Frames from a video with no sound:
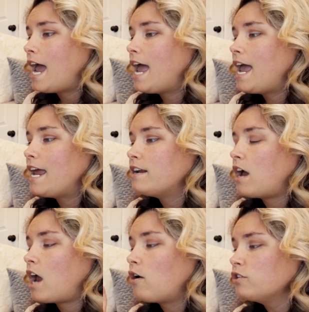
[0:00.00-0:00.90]
And
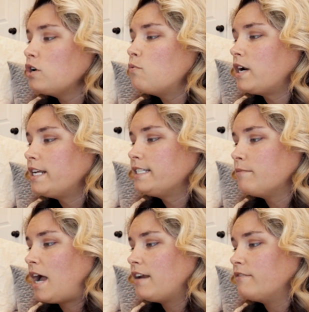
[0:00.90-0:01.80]
I also wanted
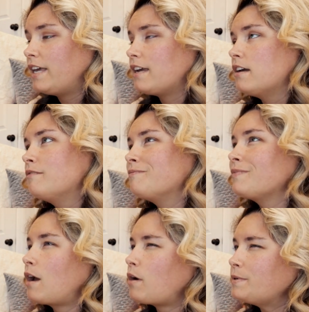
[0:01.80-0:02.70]
some kind of like,
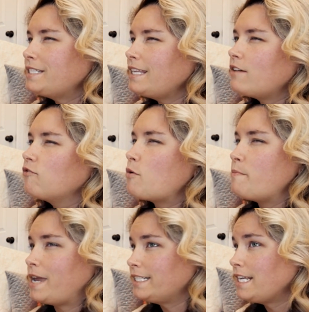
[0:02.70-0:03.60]
I would say like
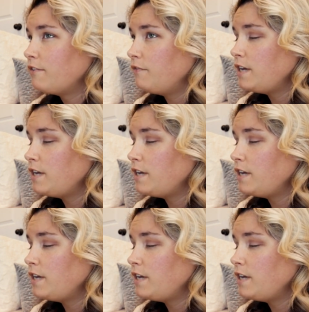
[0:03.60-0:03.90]
romantic